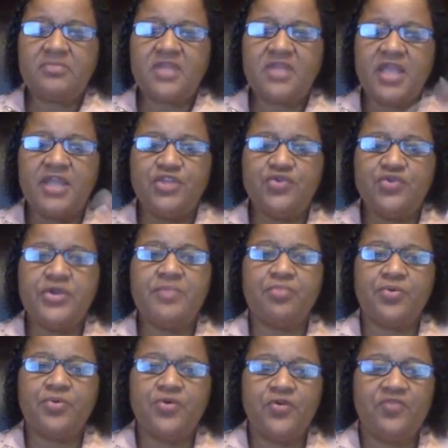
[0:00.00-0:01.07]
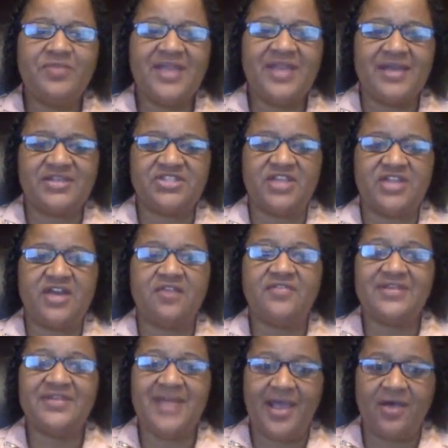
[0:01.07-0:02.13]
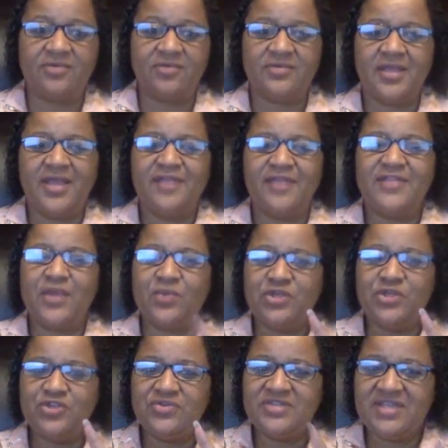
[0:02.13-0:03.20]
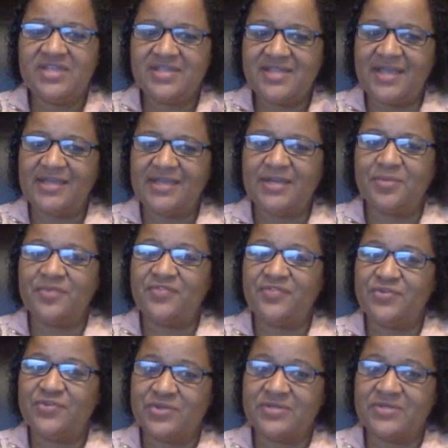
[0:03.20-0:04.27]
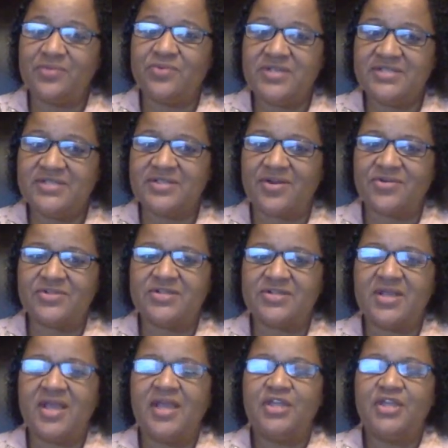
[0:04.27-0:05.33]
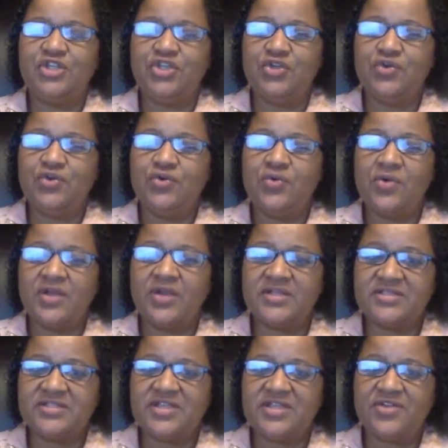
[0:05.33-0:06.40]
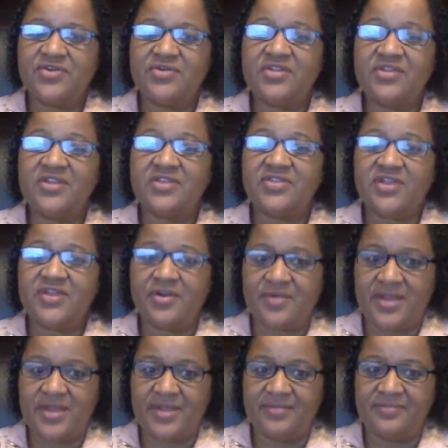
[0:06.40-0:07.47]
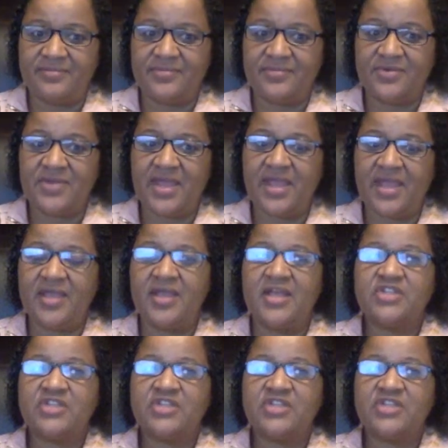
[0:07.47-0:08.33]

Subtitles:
and you can prove beyond a shadow of a doubt that when you did that lit review research, you considered the theory, okay?